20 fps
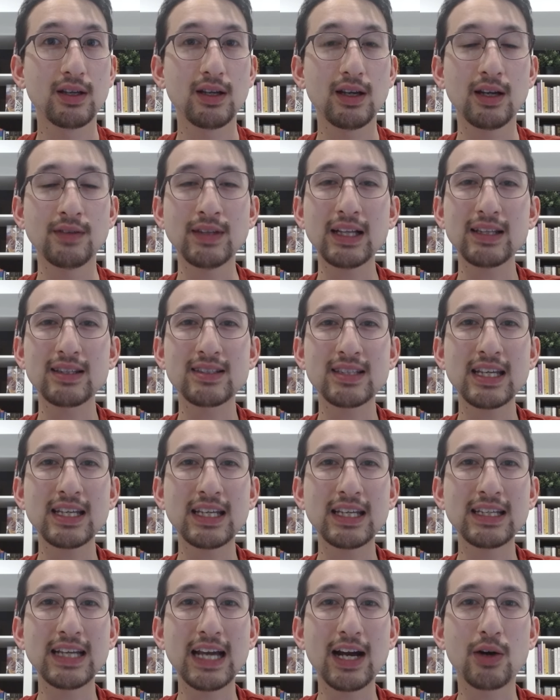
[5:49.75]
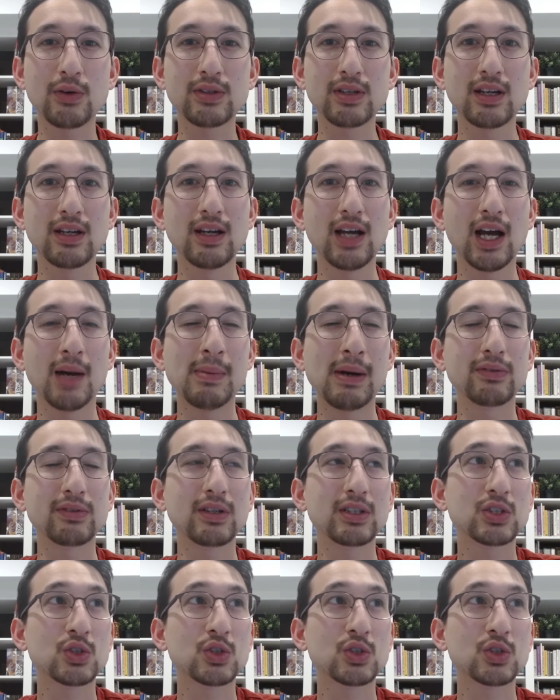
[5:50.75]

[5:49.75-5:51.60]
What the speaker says: And that's taking out about